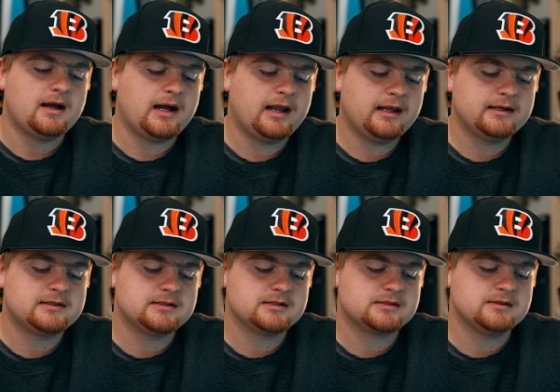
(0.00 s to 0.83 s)
I like
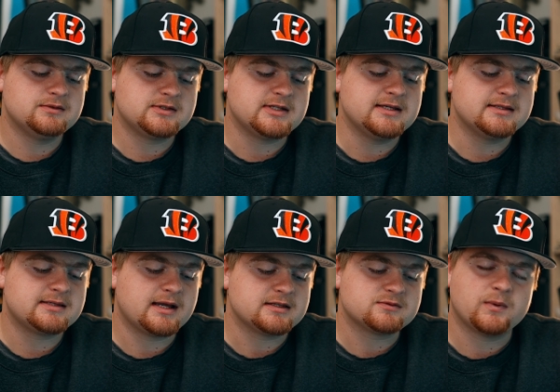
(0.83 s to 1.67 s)
to just use
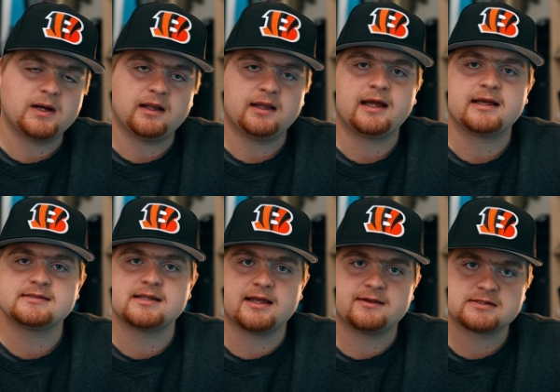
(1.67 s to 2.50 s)
these as well
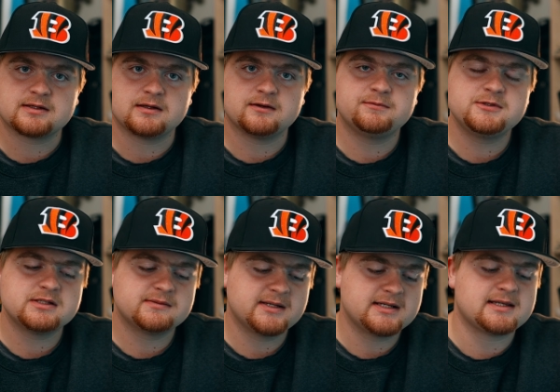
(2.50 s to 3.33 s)
as the S-curve
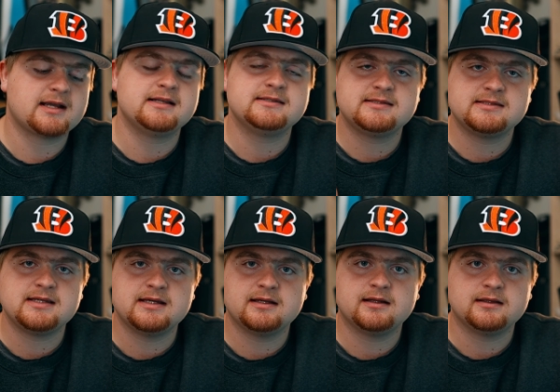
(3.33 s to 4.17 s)
just because I can
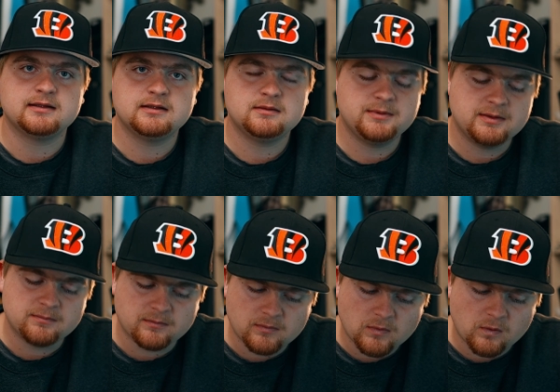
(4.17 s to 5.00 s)
see it a little bit
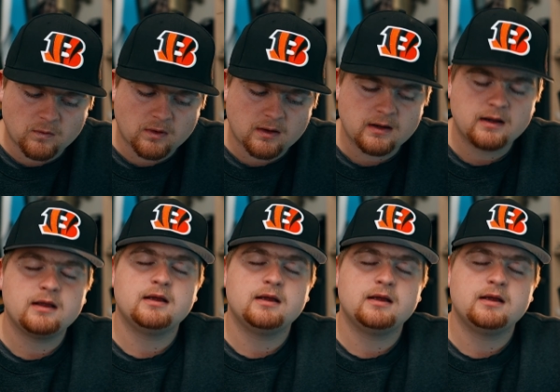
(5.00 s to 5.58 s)
more.